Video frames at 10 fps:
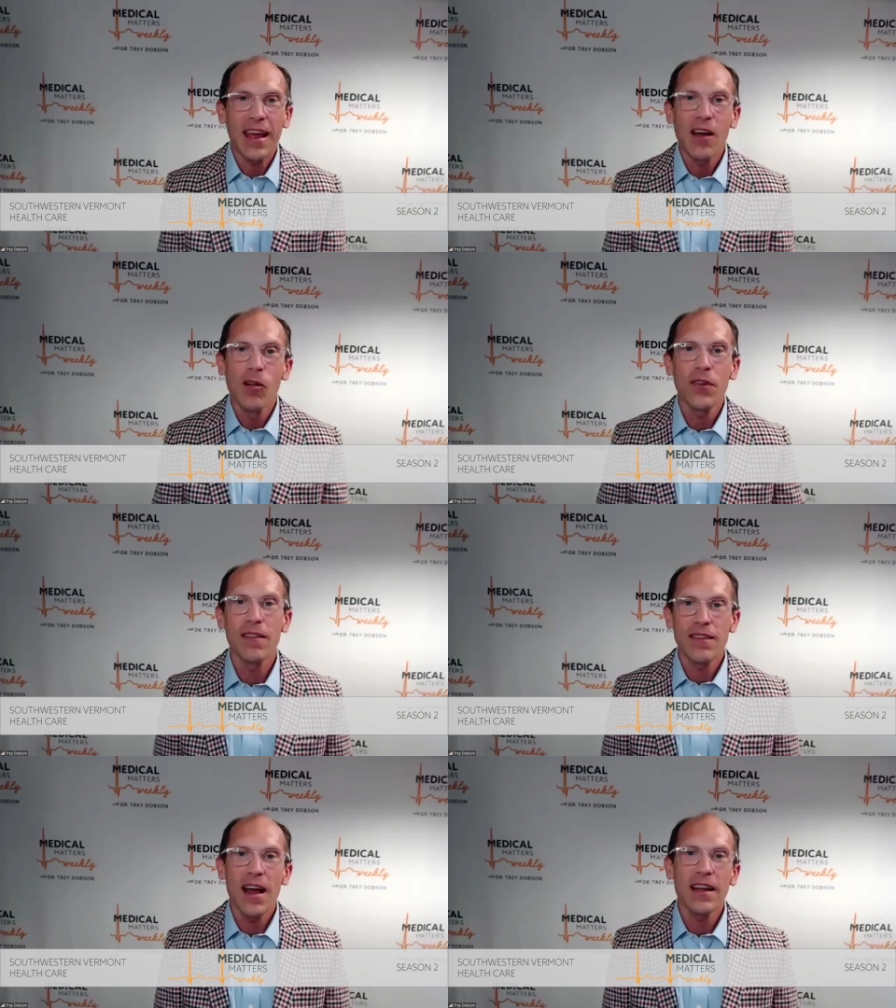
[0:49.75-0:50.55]
health and
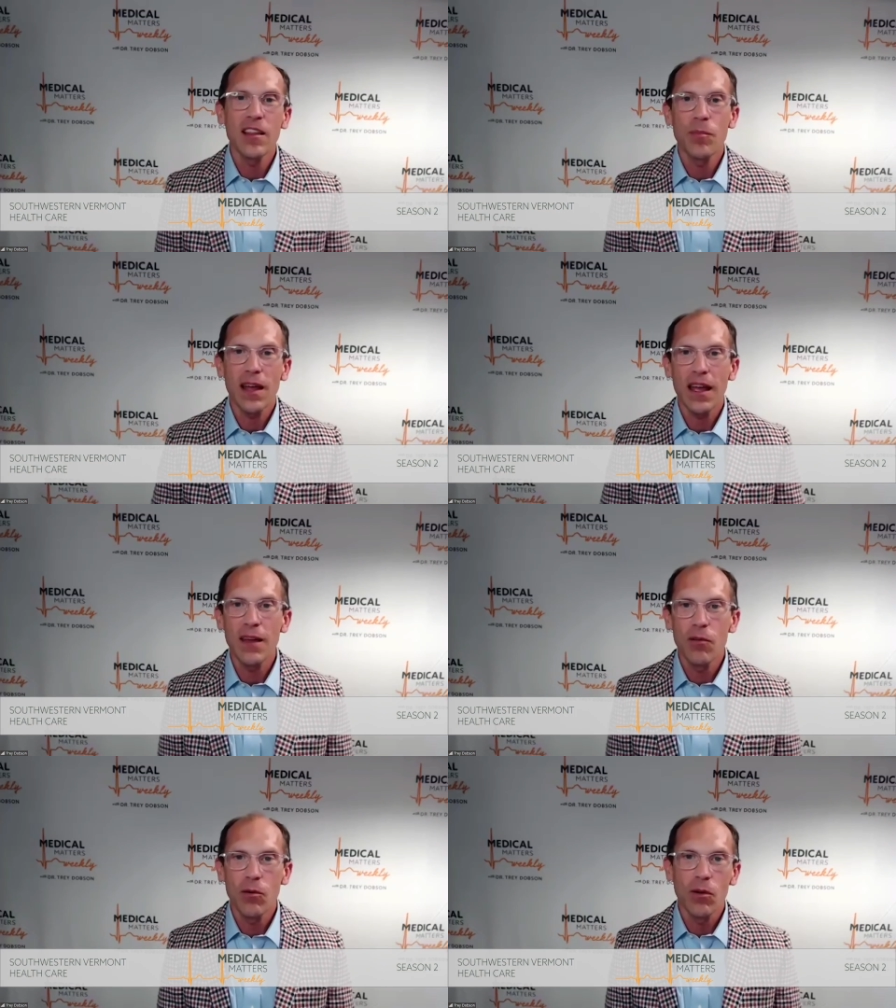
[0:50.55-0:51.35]
science
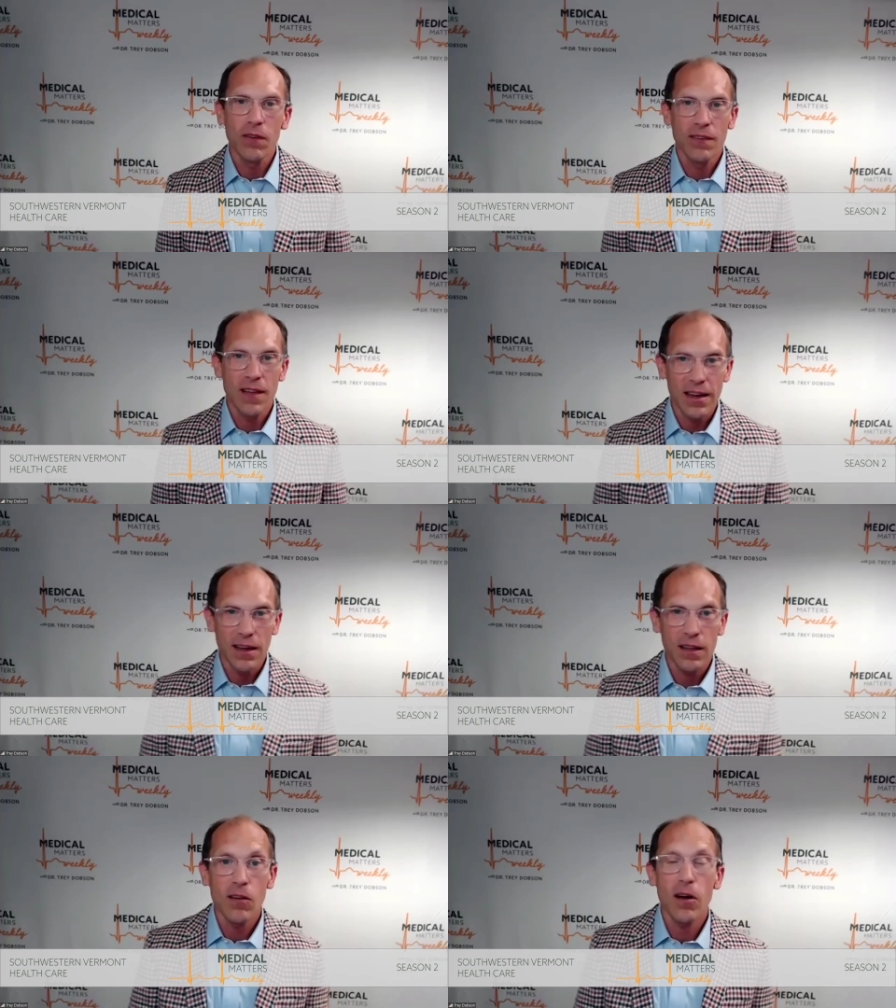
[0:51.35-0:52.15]
behavioral
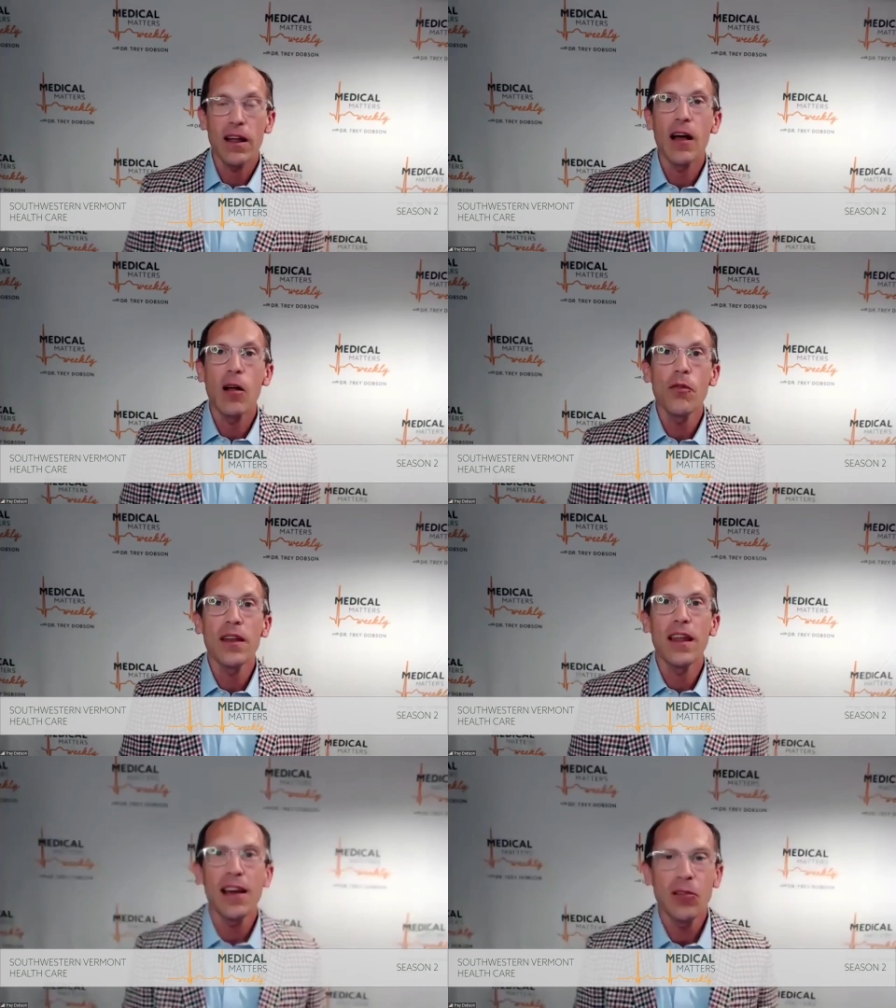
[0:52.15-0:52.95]
science, sorry,
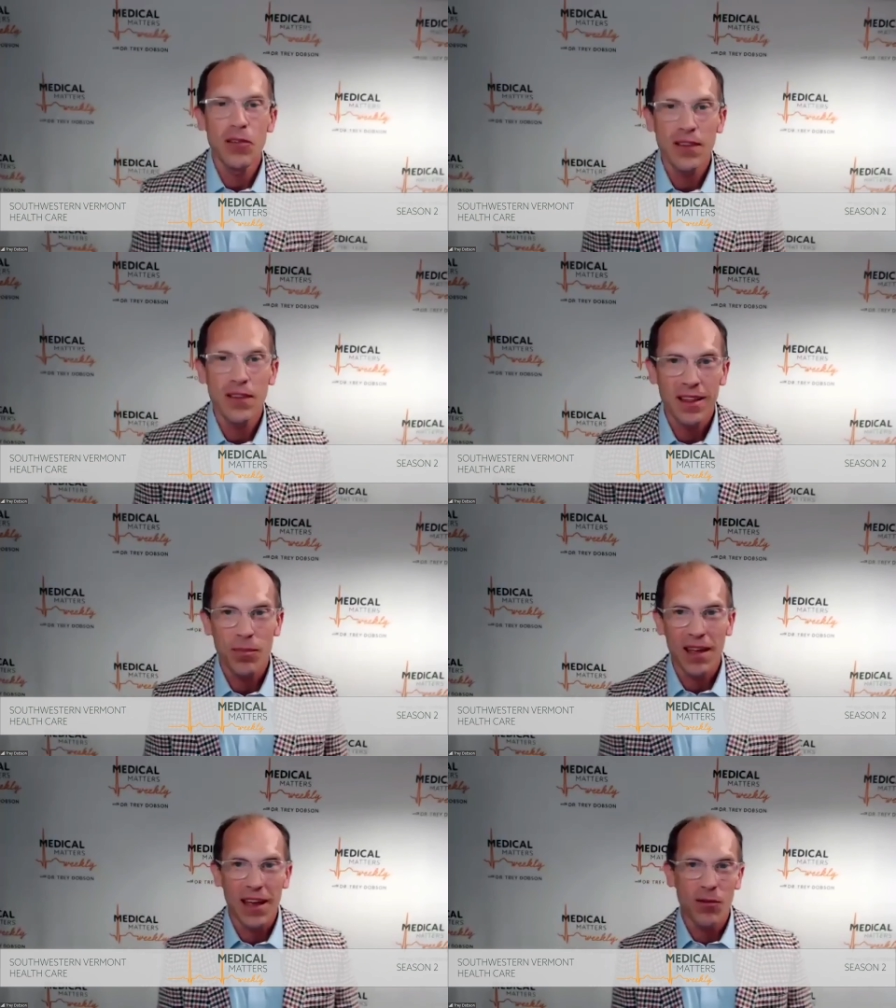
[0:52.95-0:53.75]
health and
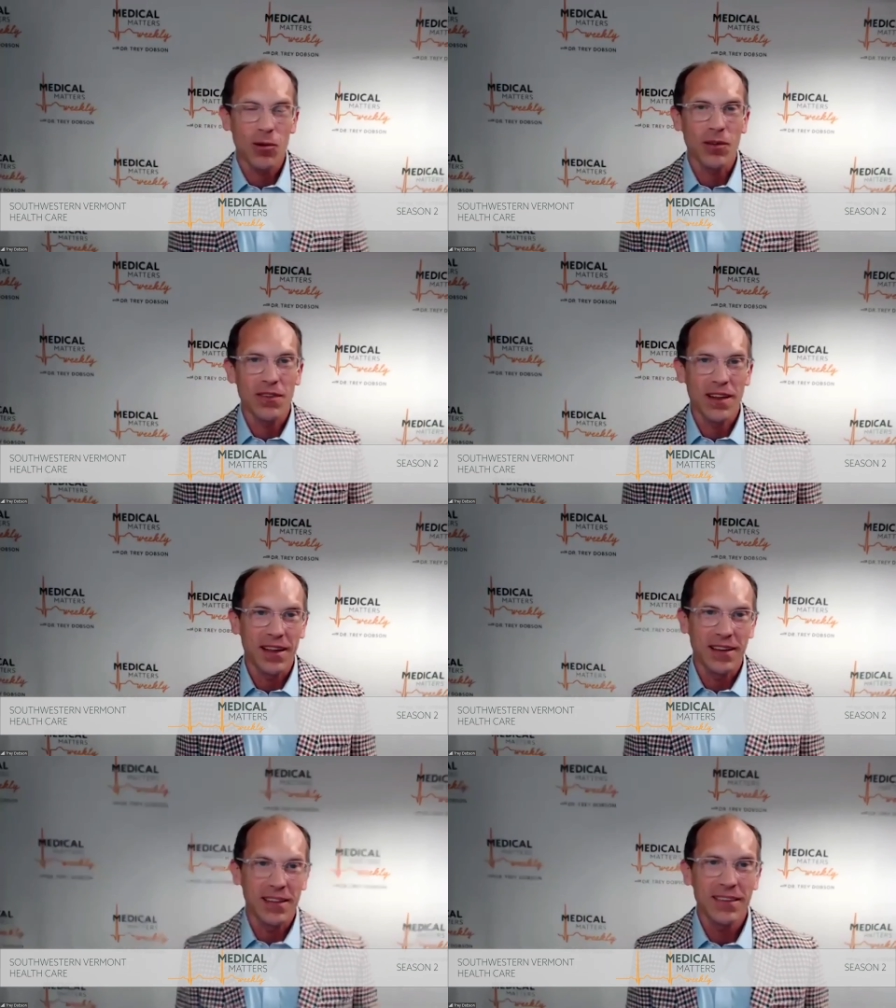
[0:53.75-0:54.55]
exercise behavioral
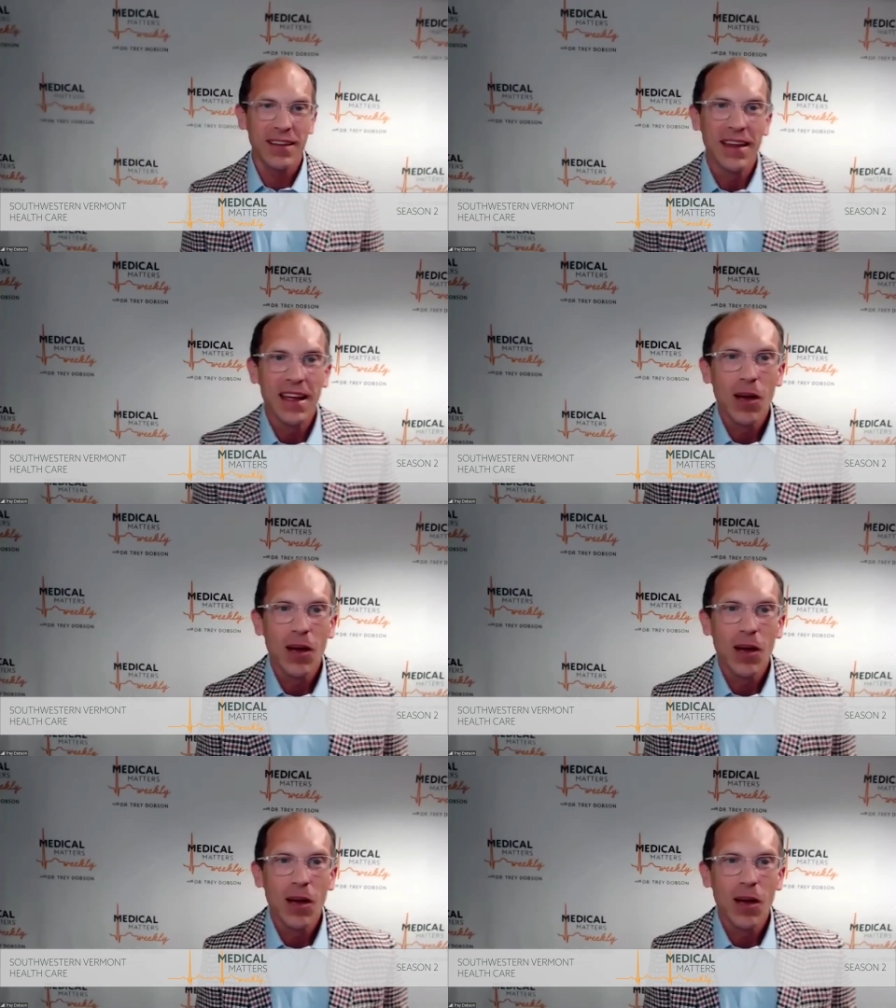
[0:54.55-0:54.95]
scientist